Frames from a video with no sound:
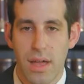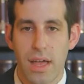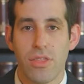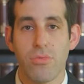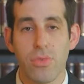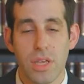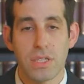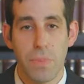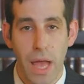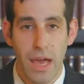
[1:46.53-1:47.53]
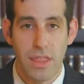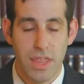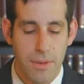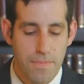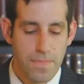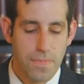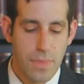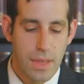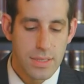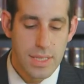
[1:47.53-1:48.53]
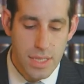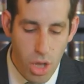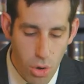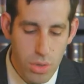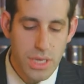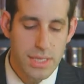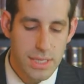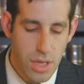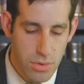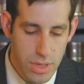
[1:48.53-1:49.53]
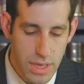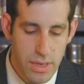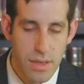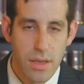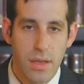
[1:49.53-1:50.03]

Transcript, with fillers: And through this path, slowly, slowly,